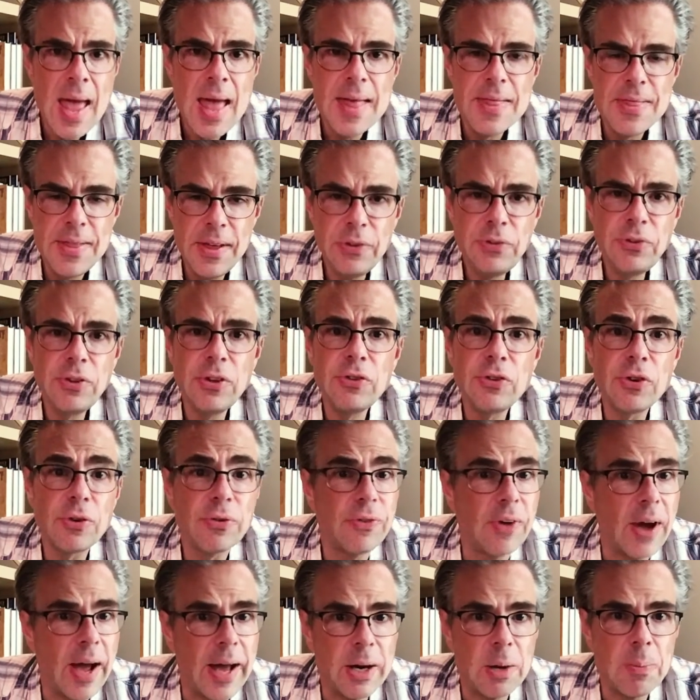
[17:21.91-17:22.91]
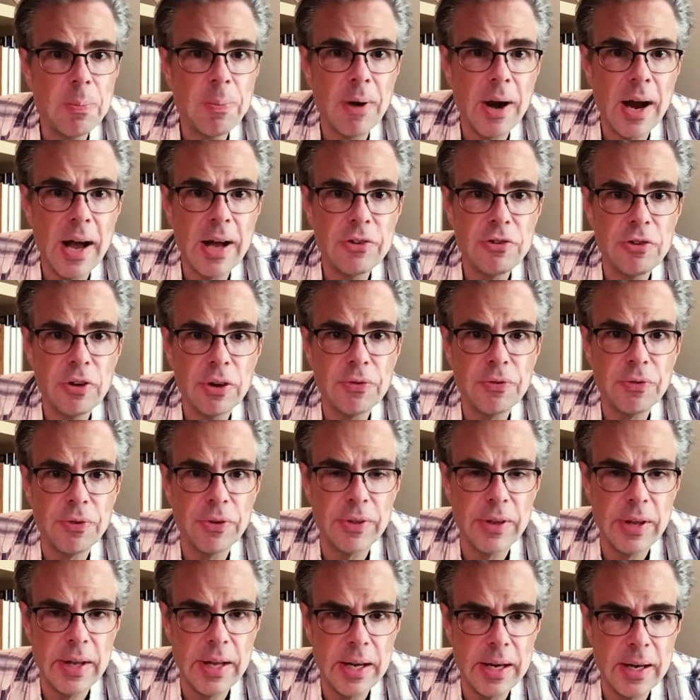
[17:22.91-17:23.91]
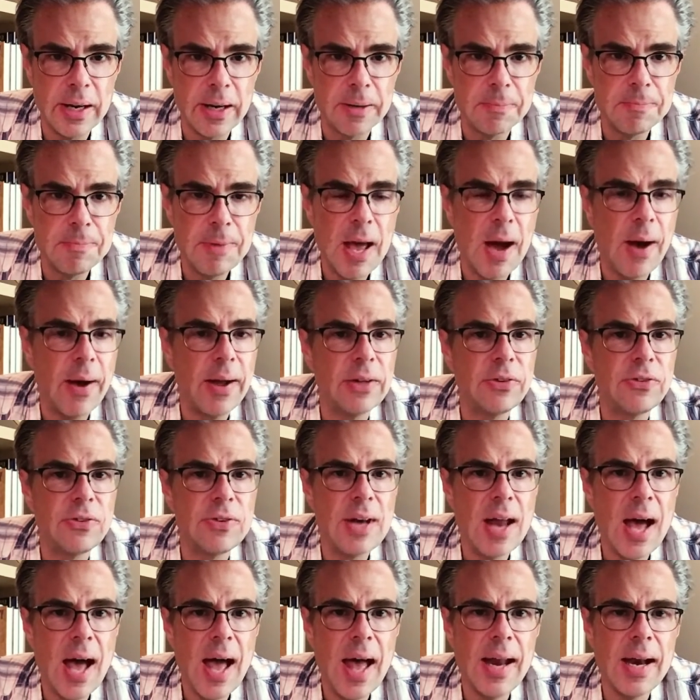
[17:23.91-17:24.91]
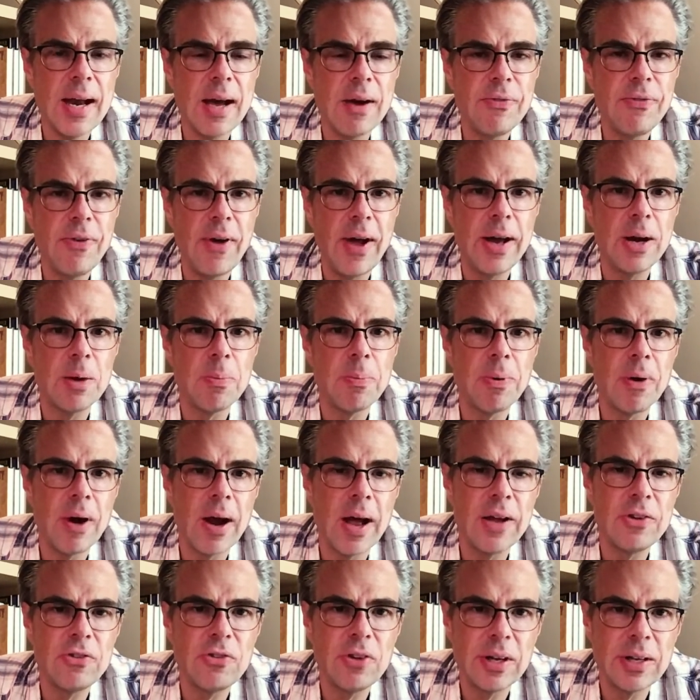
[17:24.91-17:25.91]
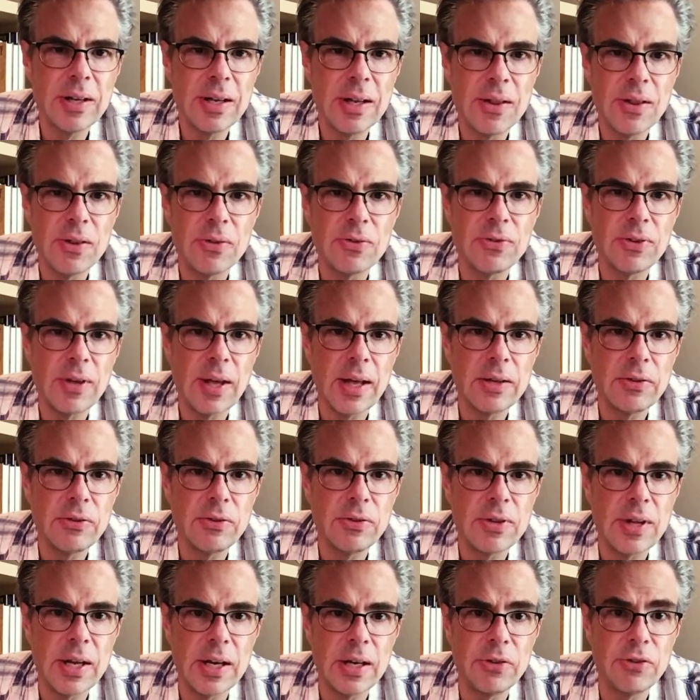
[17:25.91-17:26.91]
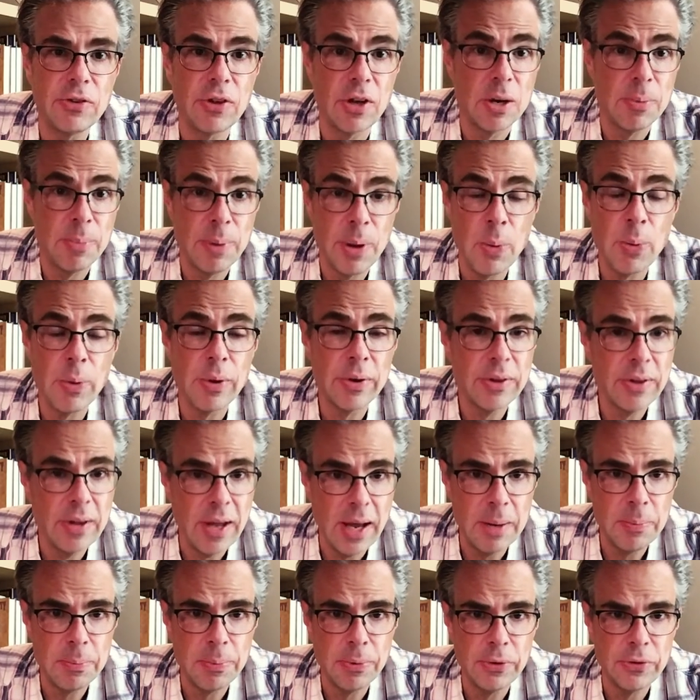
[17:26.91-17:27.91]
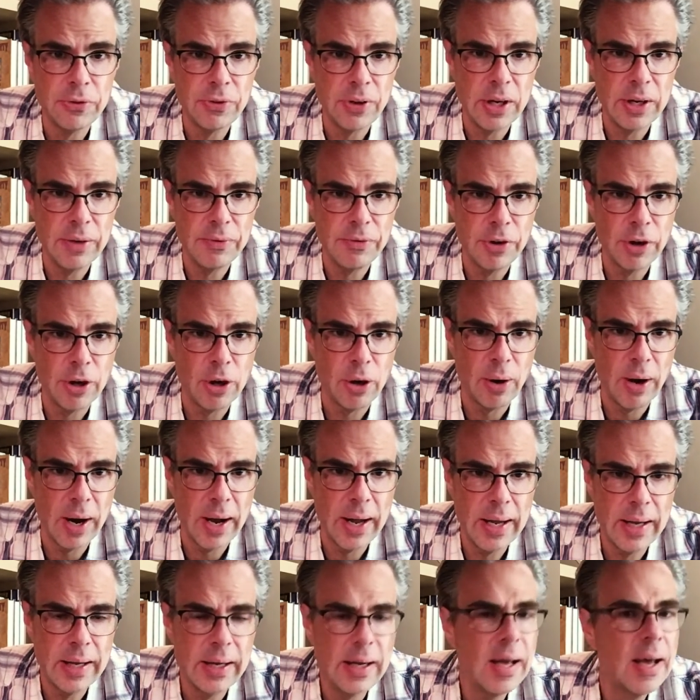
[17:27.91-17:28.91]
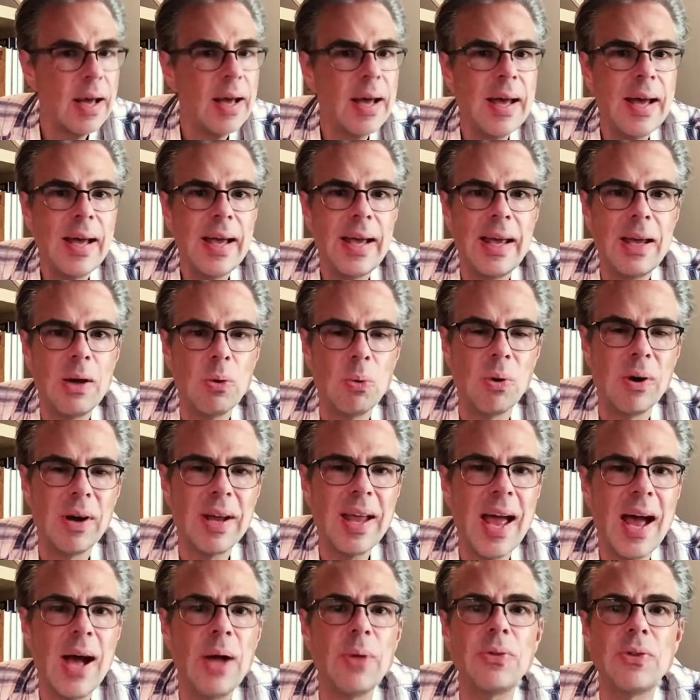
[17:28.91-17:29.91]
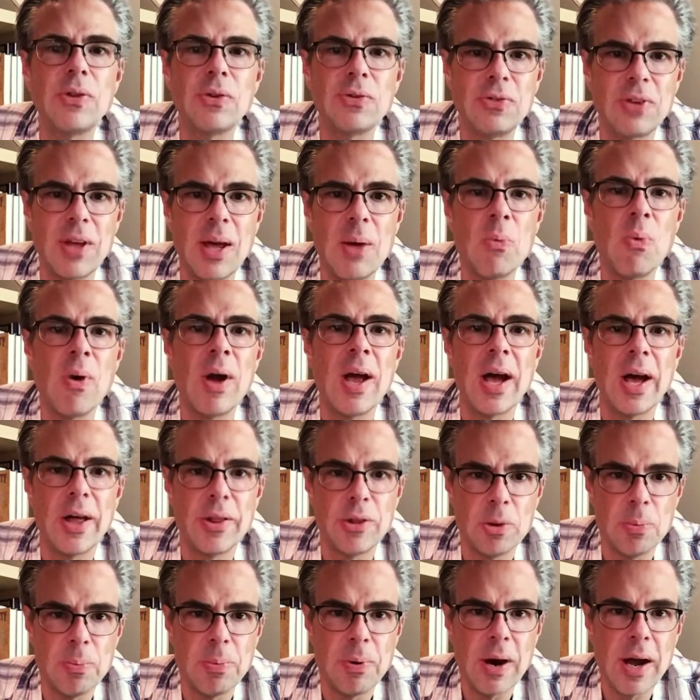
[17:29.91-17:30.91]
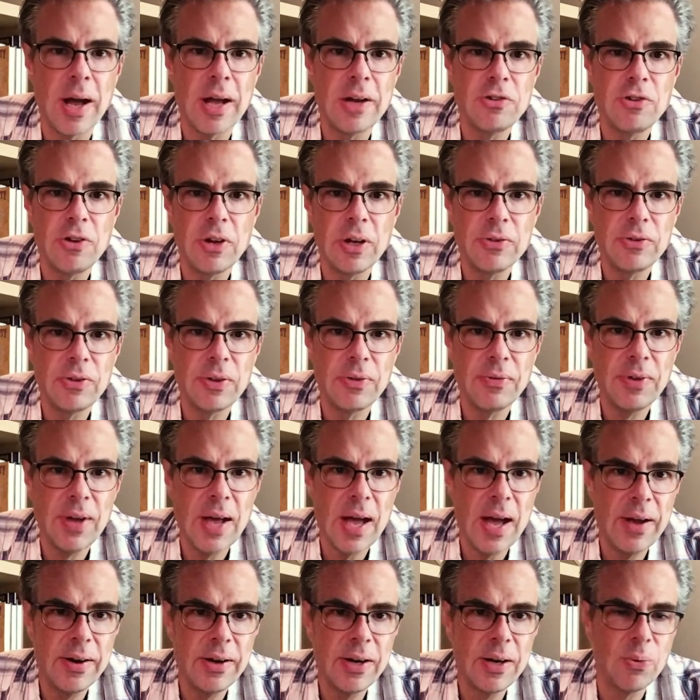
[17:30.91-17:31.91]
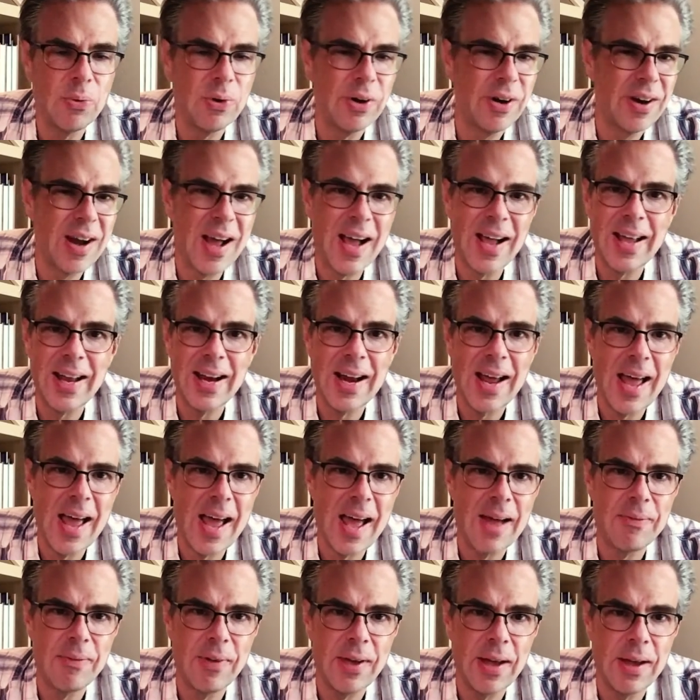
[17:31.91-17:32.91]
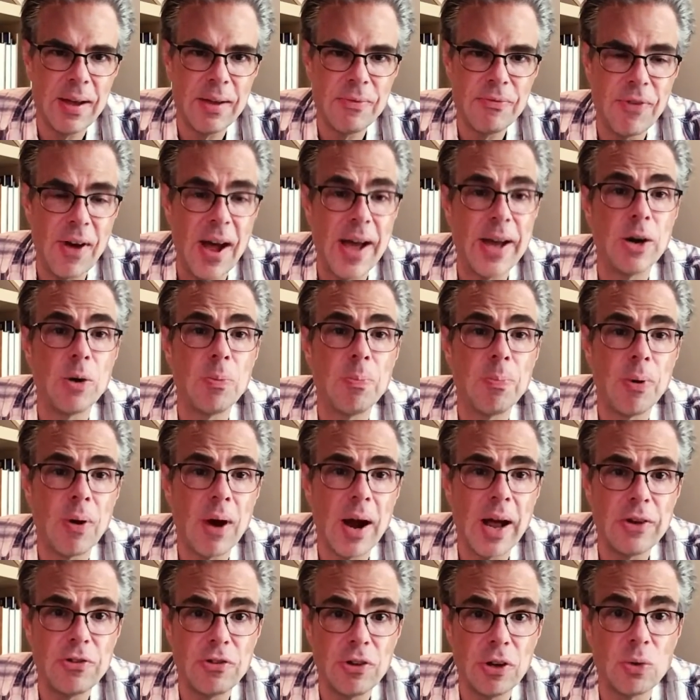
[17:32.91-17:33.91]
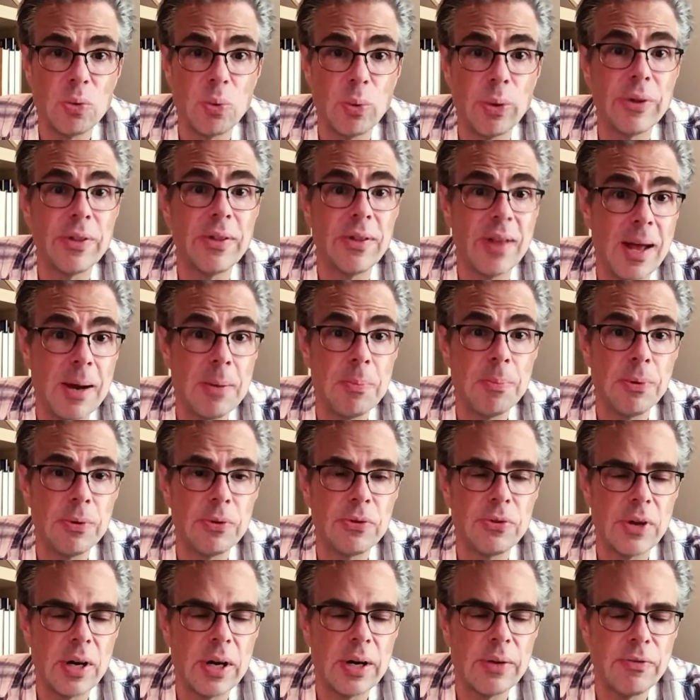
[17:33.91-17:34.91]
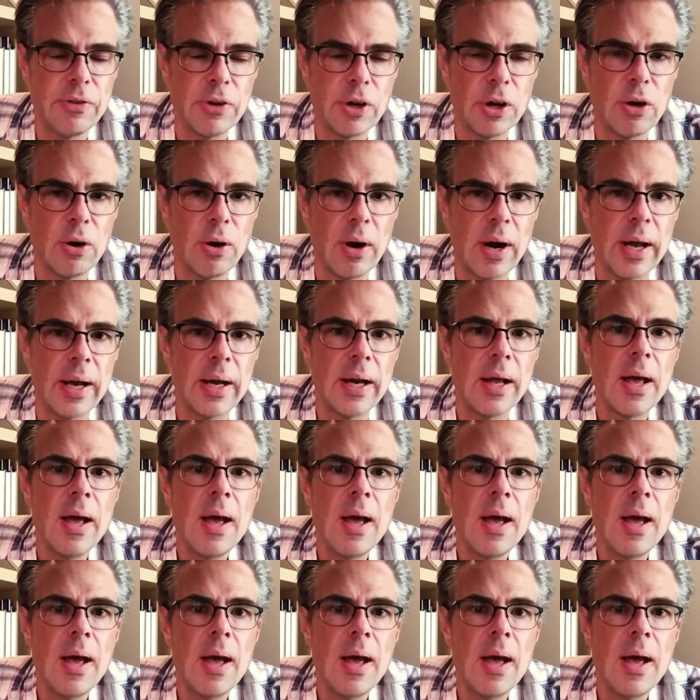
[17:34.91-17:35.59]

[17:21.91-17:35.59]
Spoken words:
This is your final project for the year. Now, it's not a final project in the sense that it's going to be worth 10% of your grade. It will count the same way other projects have counted. We're not going to have a final project worth 10% of your grade.